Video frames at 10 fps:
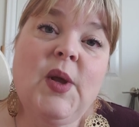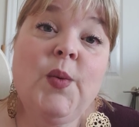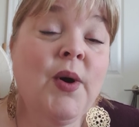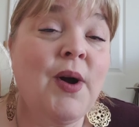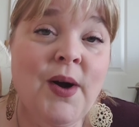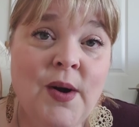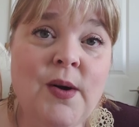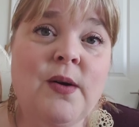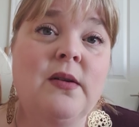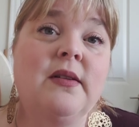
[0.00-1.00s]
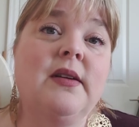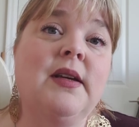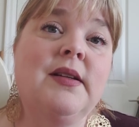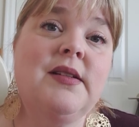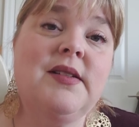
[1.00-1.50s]
We're all
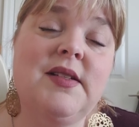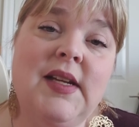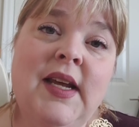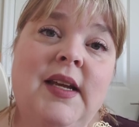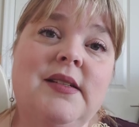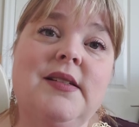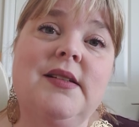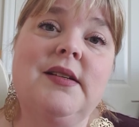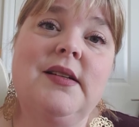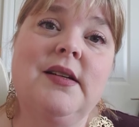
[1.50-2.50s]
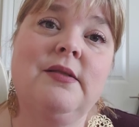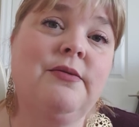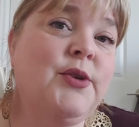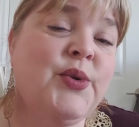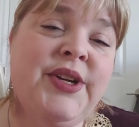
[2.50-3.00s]
in a state
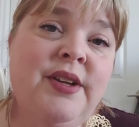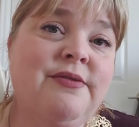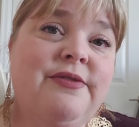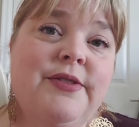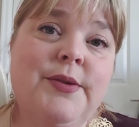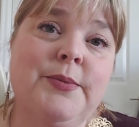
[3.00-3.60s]
of grief.